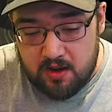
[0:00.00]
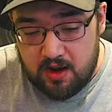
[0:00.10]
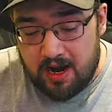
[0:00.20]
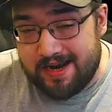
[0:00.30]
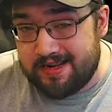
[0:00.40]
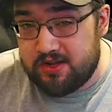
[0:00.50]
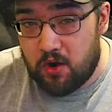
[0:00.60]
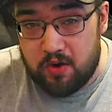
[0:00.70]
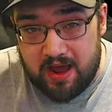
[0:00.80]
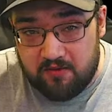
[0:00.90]
I
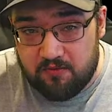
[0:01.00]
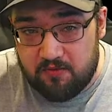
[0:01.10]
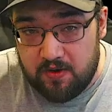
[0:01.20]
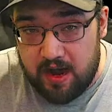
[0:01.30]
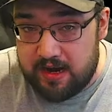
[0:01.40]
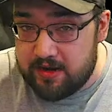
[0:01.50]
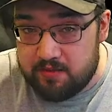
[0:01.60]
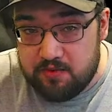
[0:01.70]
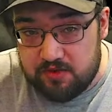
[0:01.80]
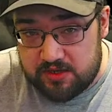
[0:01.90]
don't have any of the
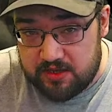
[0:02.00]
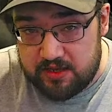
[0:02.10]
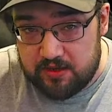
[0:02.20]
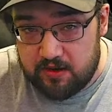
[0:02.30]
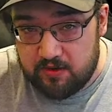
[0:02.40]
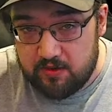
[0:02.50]
music in there.